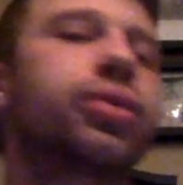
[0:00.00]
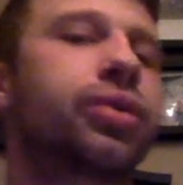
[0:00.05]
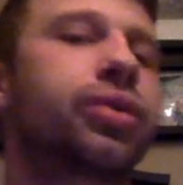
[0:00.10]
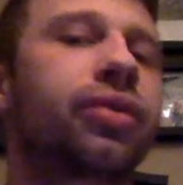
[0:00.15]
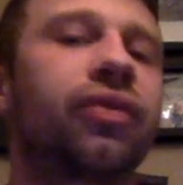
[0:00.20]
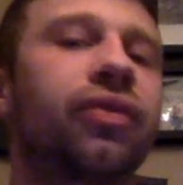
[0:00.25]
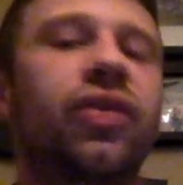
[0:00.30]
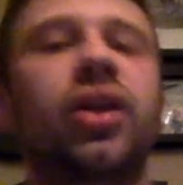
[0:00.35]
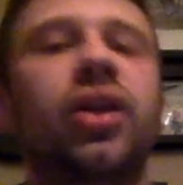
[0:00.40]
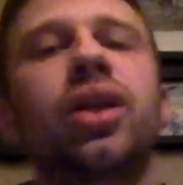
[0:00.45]

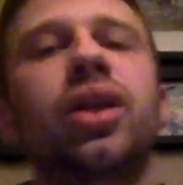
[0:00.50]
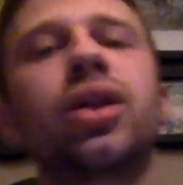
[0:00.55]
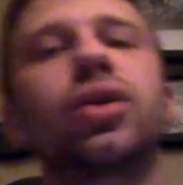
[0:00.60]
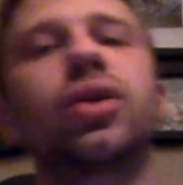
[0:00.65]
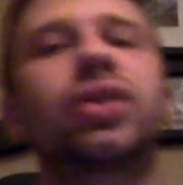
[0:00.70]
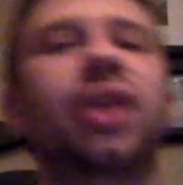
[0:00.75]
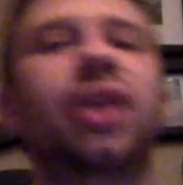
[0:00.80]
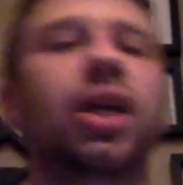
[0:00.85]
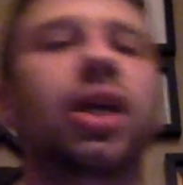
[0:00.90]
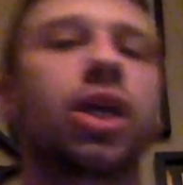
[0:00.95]
or
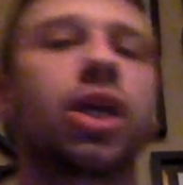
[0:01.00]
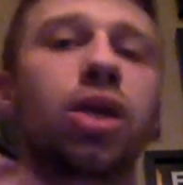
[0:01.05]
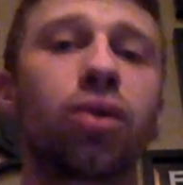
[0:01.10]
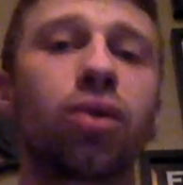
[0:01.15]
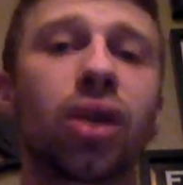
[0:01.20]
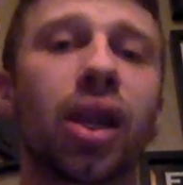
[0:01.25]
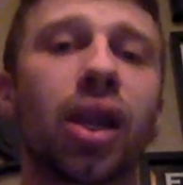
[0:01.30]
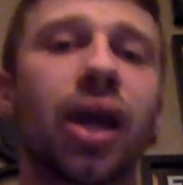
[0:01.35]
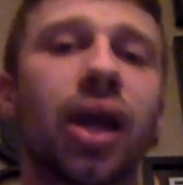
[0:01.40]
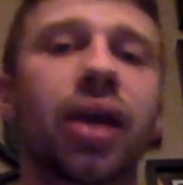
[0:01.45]
videos that you
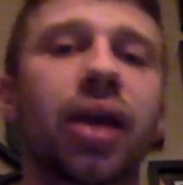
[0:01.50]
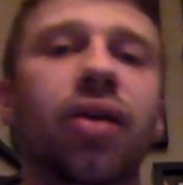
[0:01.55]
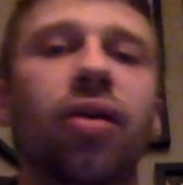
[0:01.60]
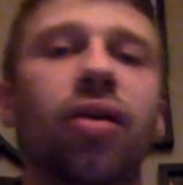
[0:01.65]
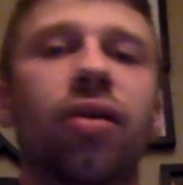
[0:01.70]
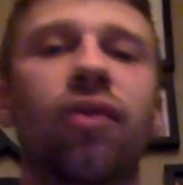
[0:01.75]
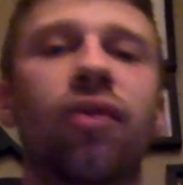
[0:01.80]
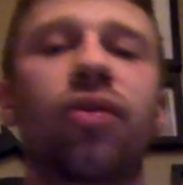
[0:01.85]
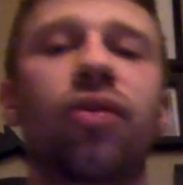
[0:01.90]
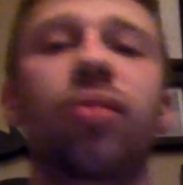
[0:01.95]
would like
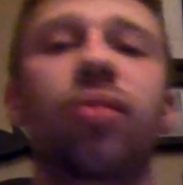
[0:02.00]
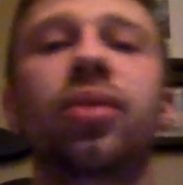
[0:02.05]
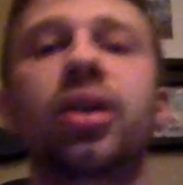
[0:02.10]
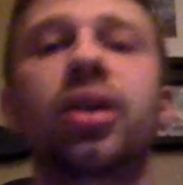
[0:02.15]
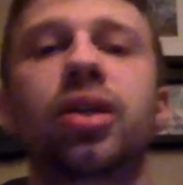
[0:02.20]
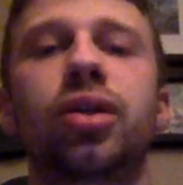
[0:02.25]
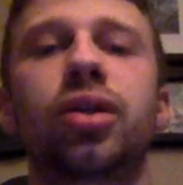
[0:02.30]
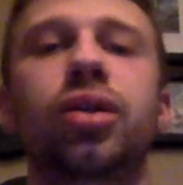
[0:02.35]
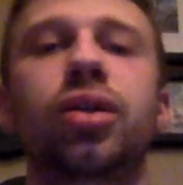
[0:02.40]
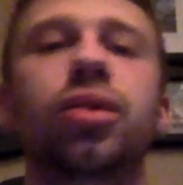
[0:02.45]
for me
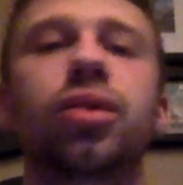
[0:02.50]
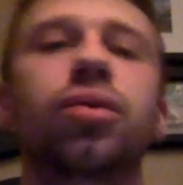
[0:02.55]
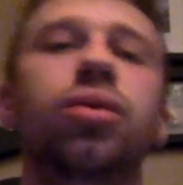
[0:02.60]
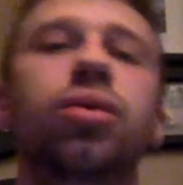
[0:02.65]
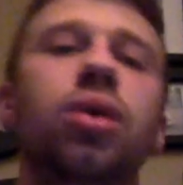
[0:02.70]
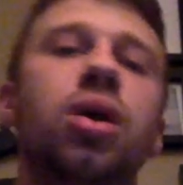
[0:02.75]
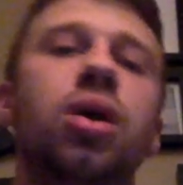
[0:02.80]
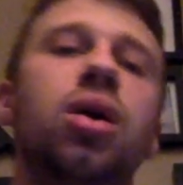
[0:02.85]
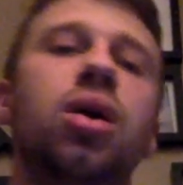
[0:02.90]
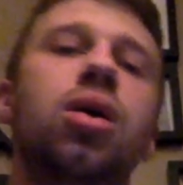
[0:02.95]
to do?